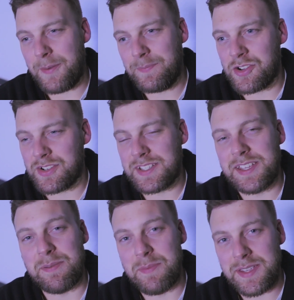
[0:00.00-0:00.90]
I should say
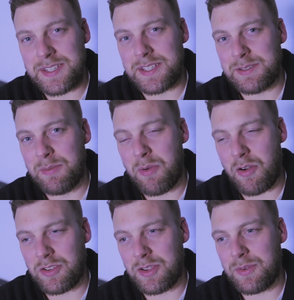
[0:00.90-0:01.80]
the missus bought
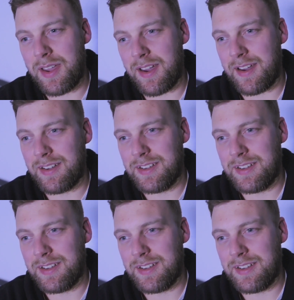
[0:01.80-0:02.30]
a new car.